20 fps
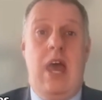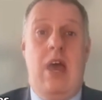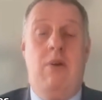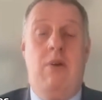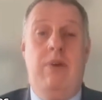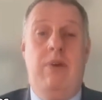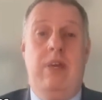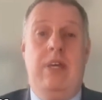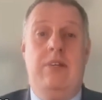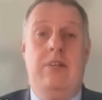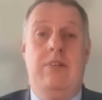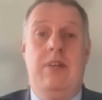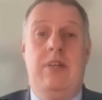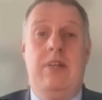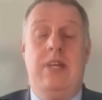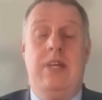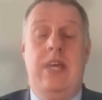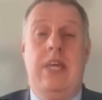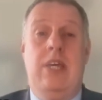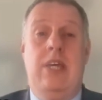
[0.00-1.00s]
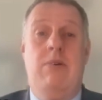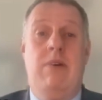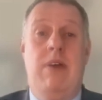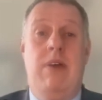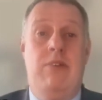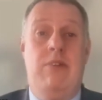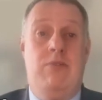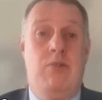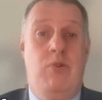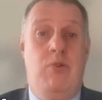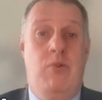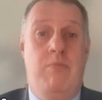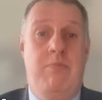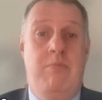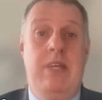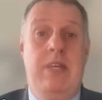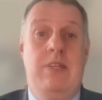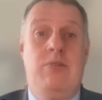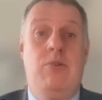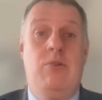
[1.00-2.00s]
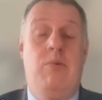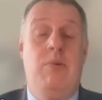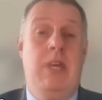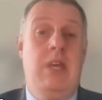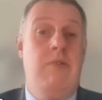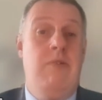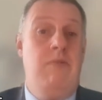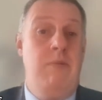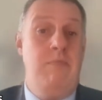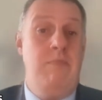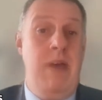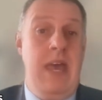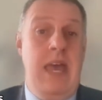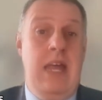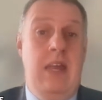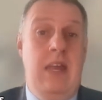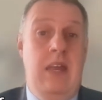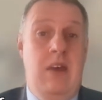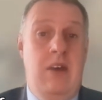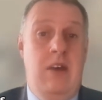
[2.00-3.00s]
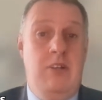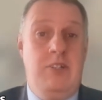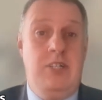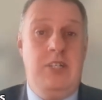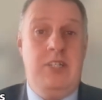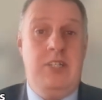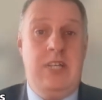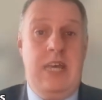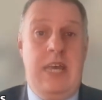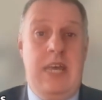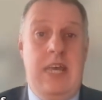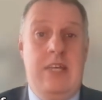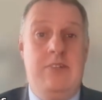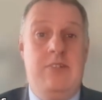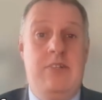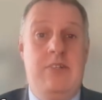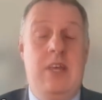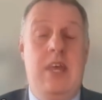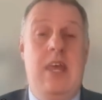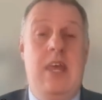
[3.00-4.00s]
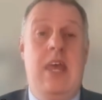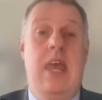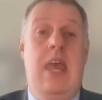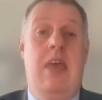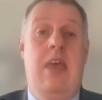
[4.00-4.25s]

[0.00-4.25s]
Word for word: uh, we can take away the torn piece or we can repair larger tears.